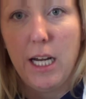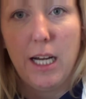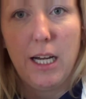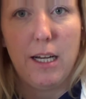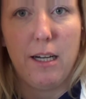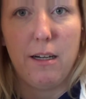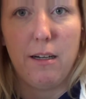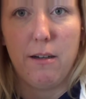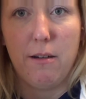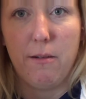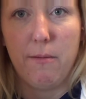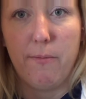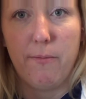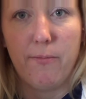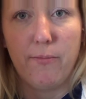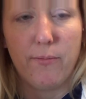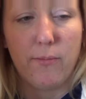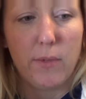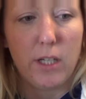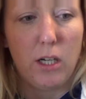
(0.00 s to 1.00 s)

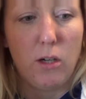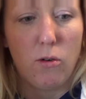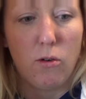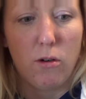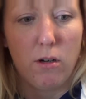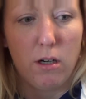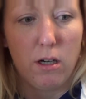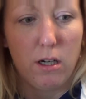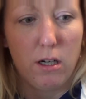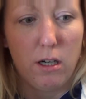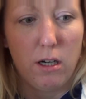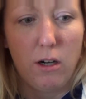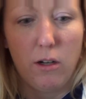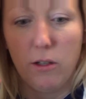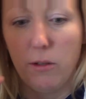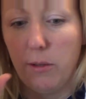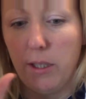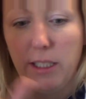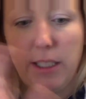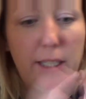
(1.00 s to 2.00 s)
or all
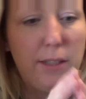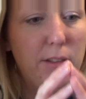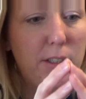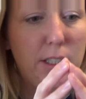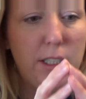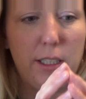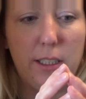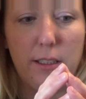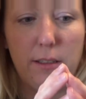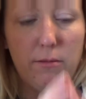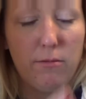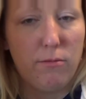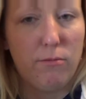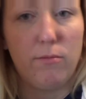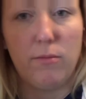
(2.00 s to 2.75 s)
the way down to